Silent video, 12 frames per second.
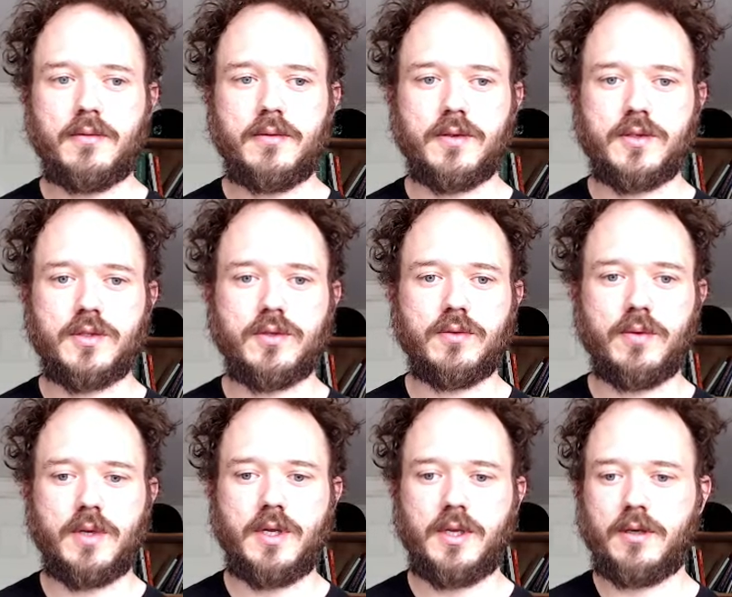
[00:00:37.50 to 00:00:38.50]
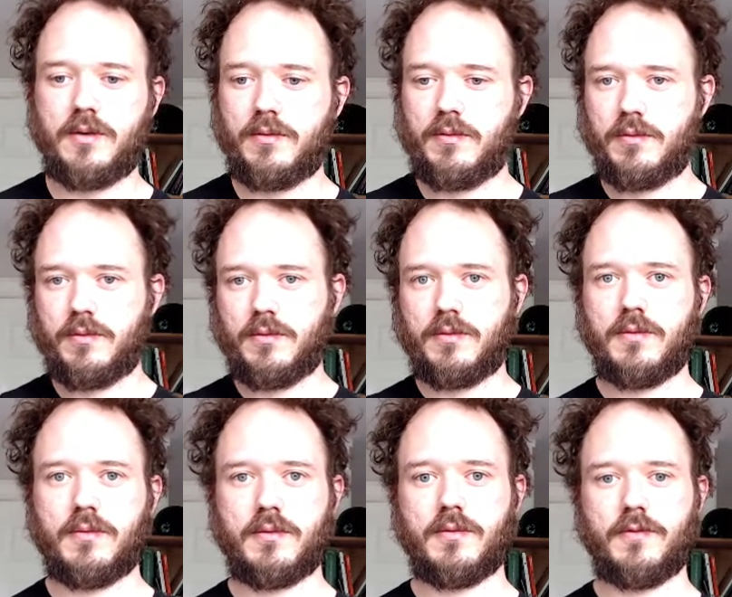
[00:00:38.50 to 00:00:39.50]
screen
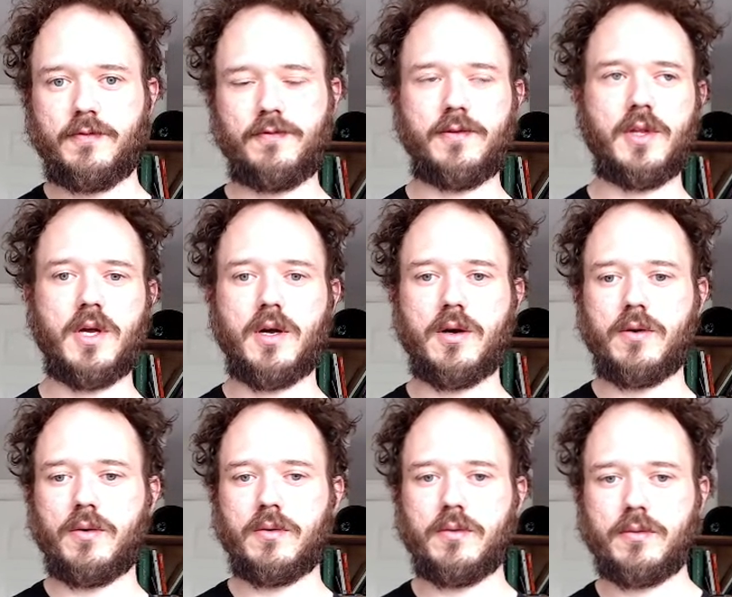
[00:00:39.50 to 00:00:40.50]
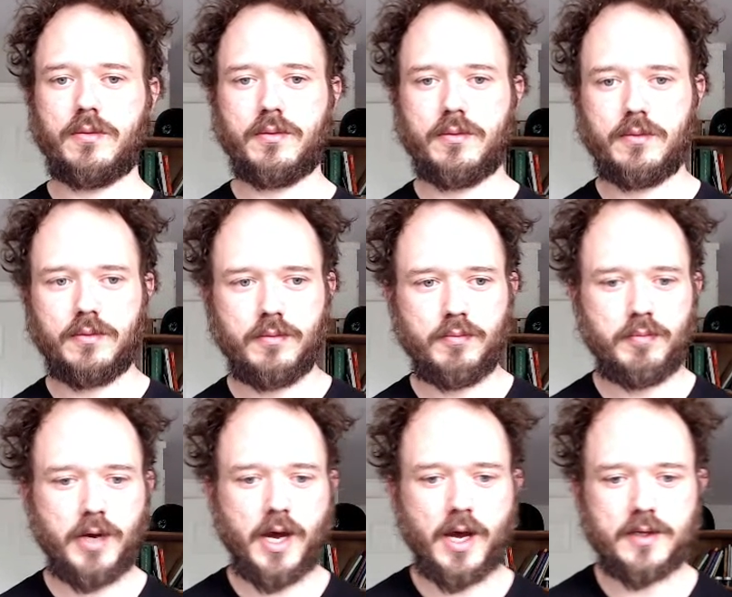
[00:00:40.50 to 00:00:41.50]
flow
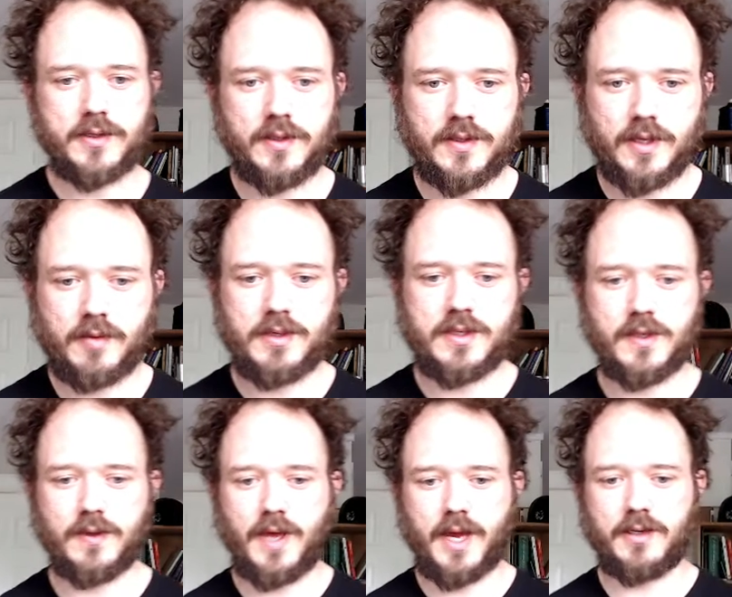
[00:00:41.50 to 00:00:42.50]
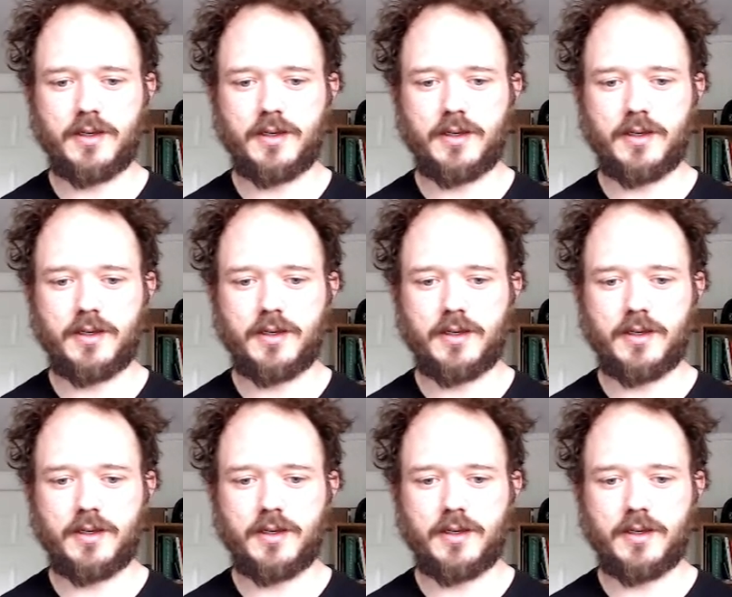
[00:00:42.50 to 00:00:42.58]
box doesn't let me select